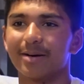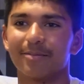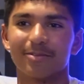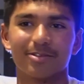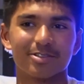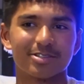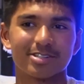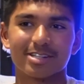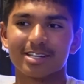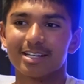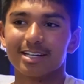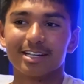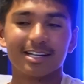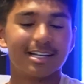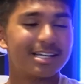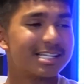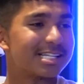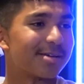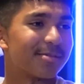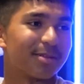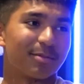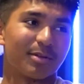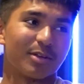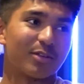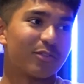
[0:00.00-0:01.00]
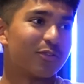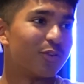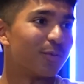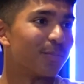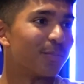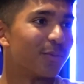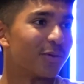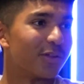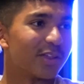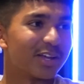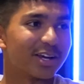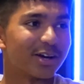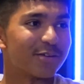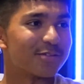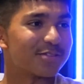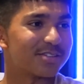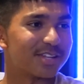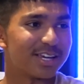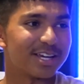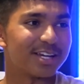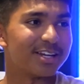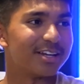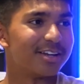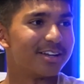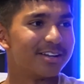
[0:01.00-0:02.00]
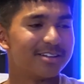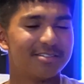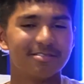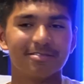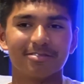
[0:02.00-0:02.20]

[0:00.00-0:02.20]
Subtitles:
was some of the best footballing I've seen in